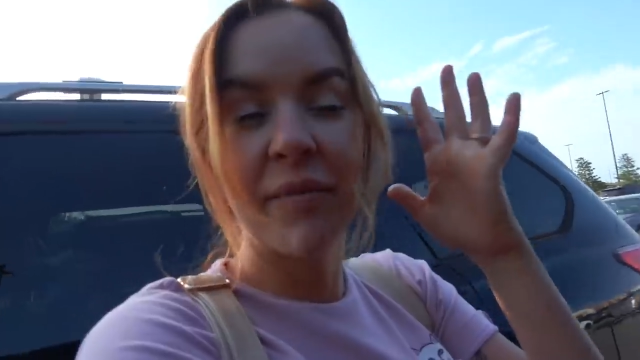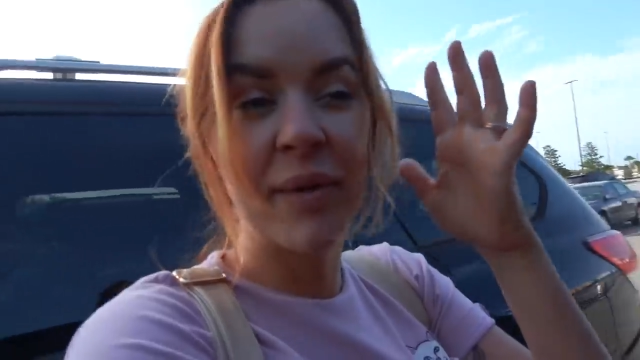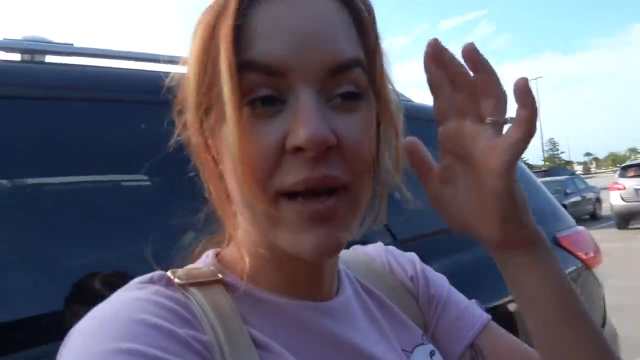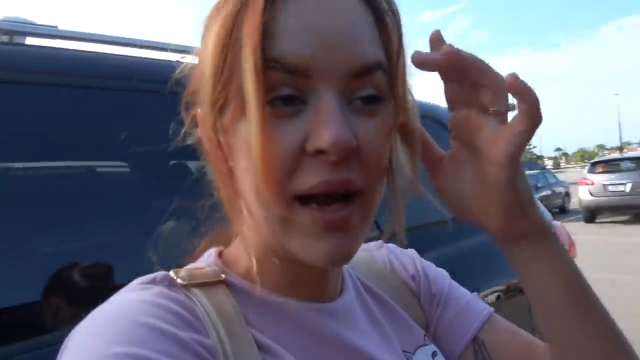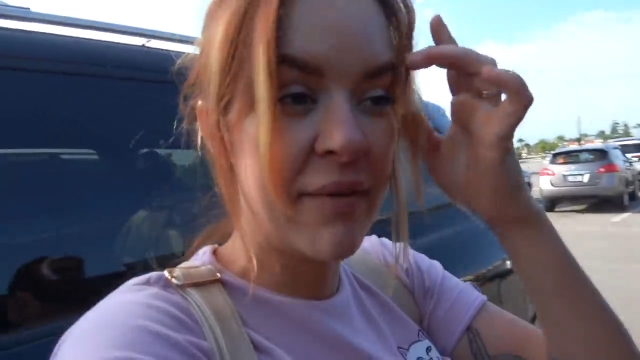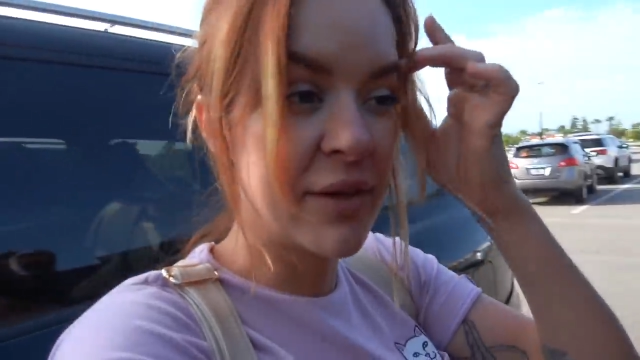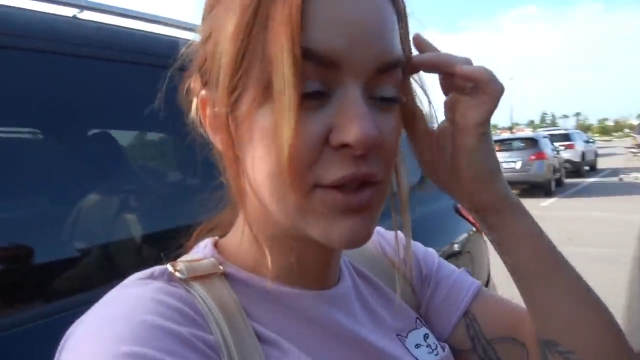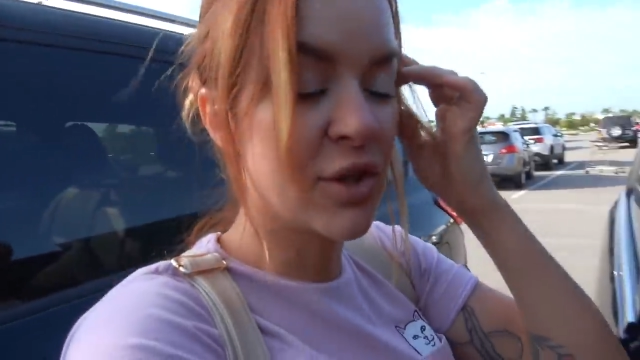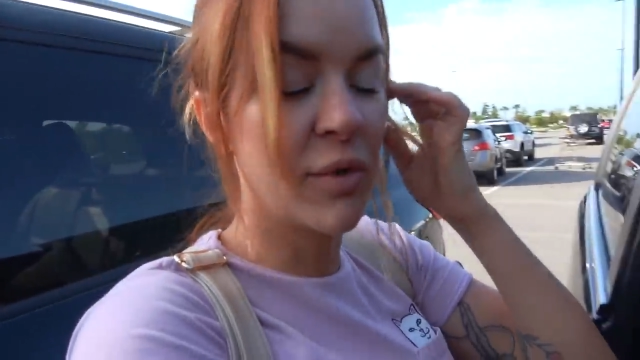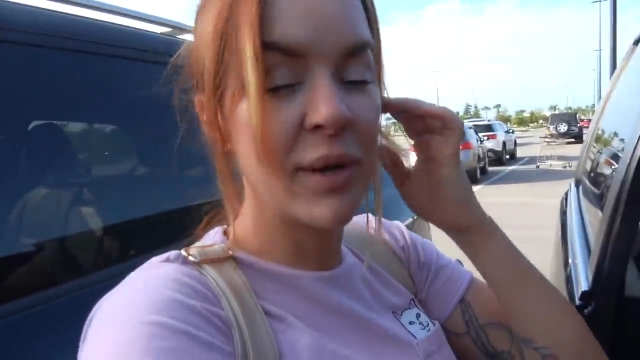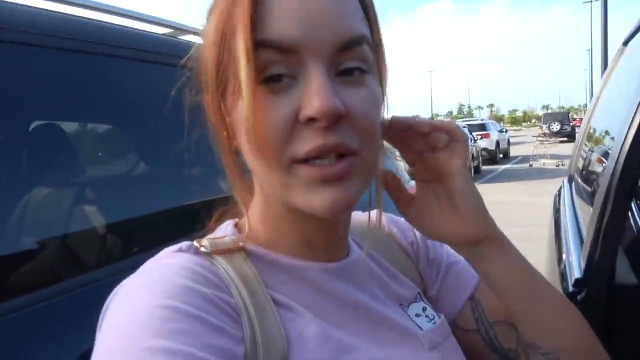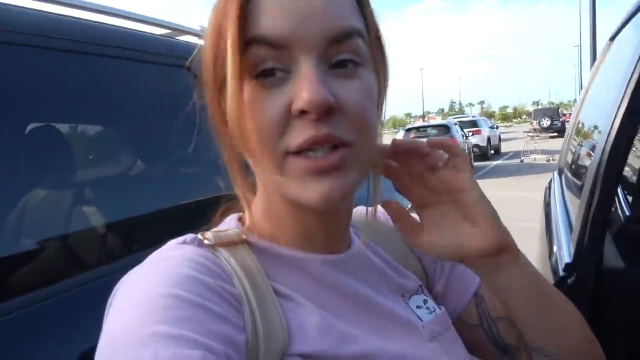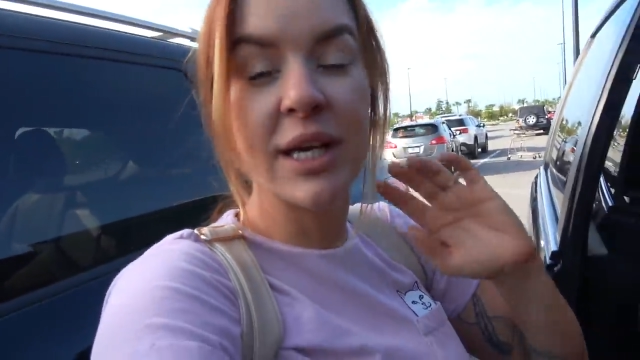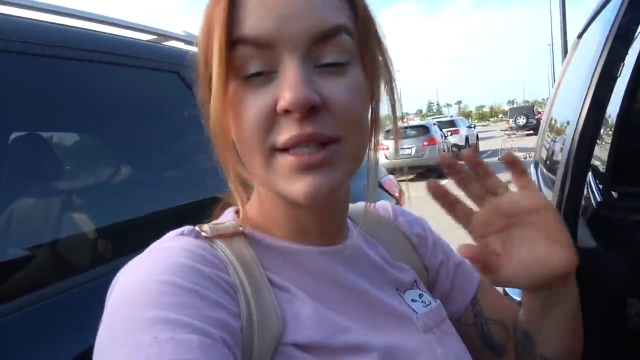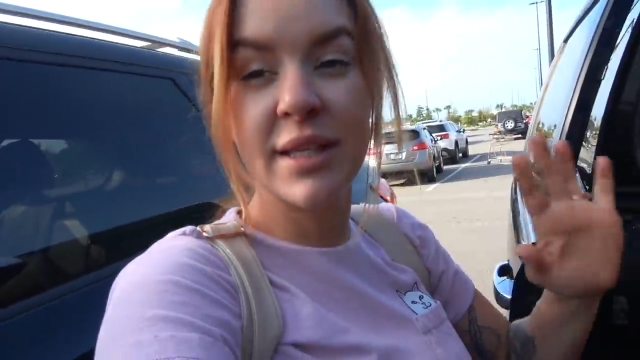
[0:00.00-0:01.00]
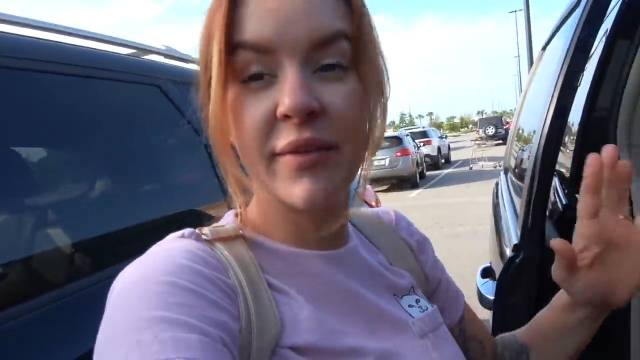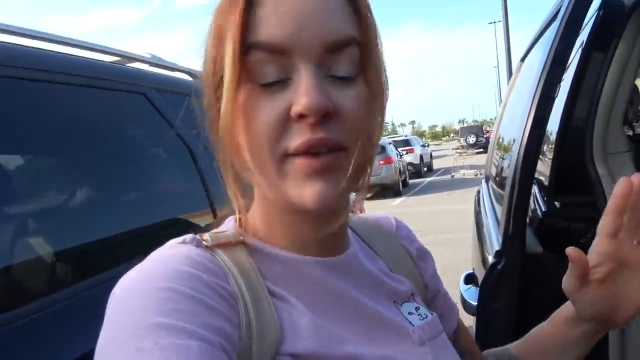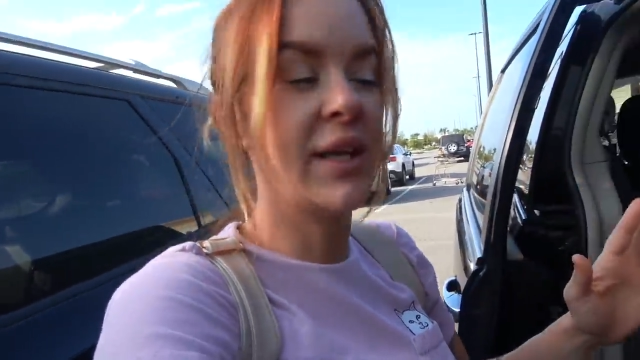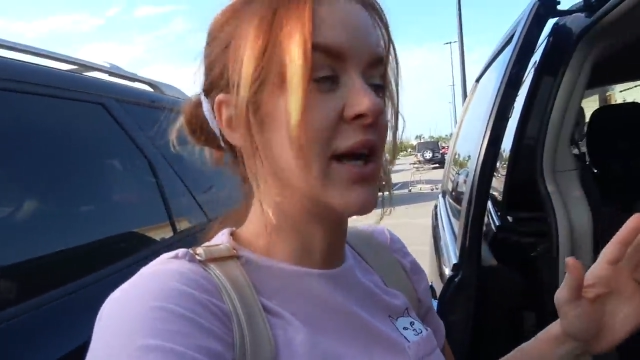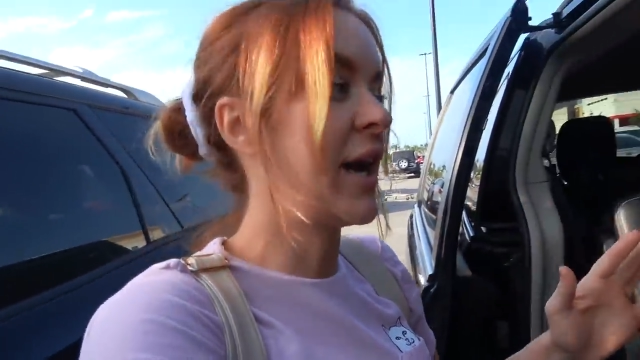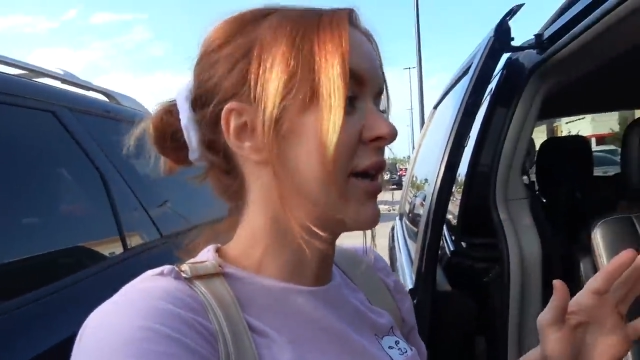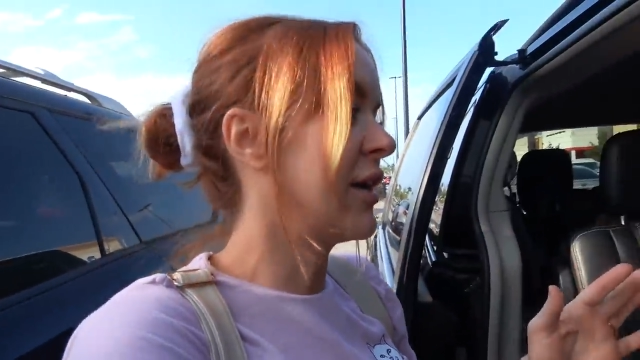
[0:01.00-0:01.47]
have been having so much
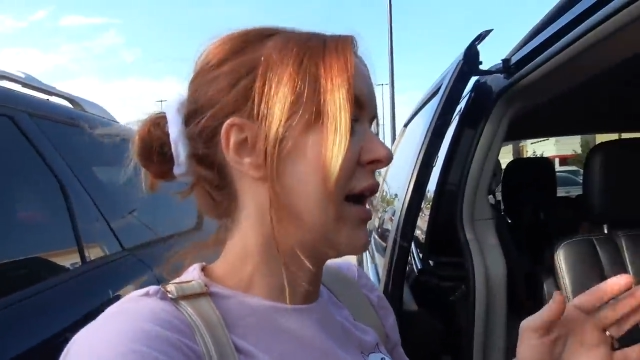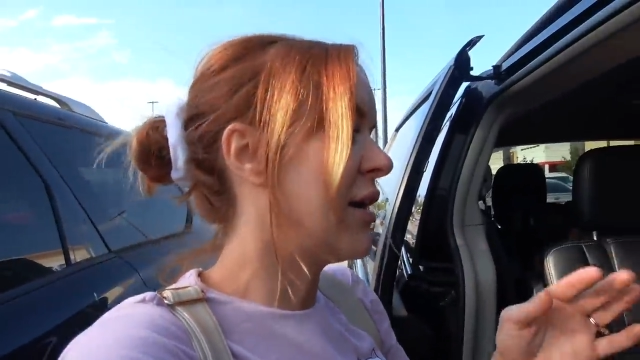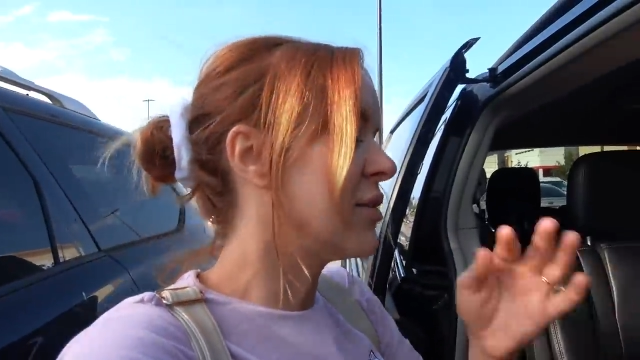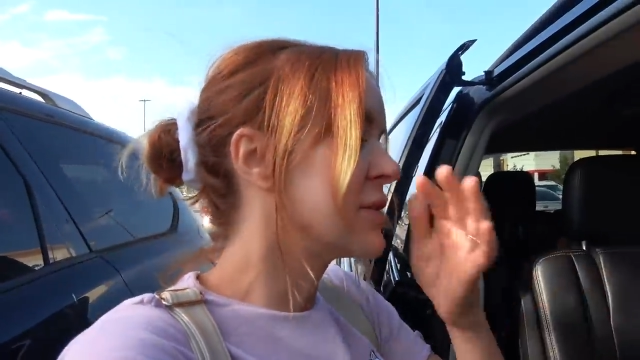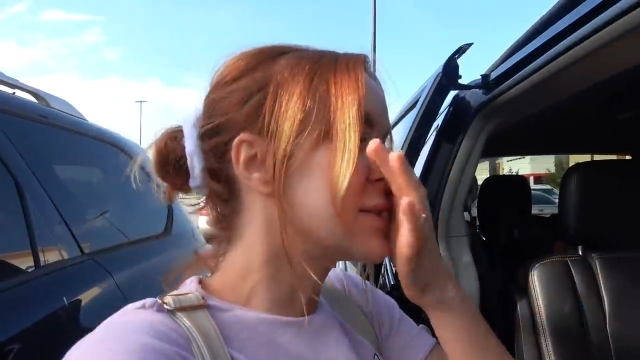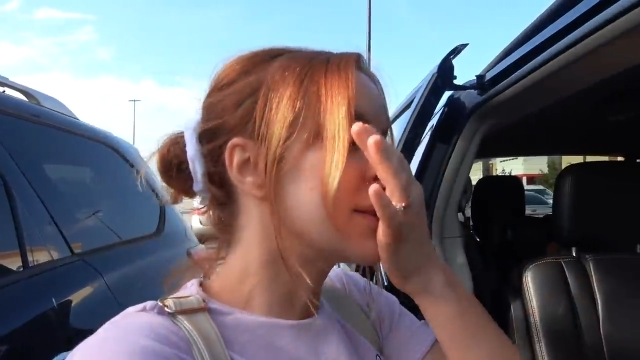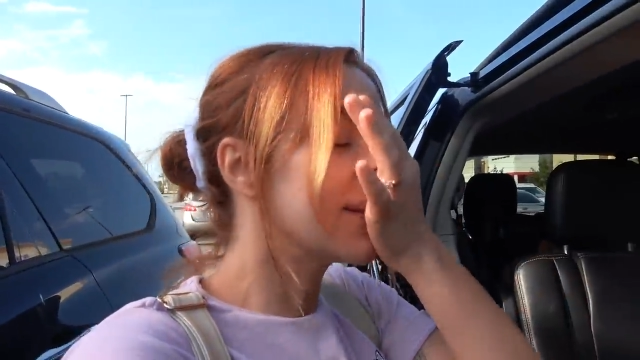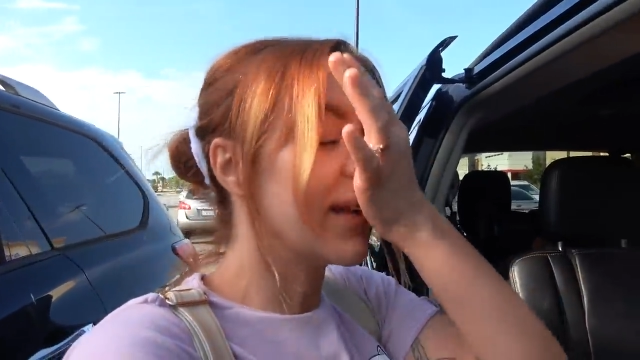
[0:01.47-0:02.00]
activity at our house,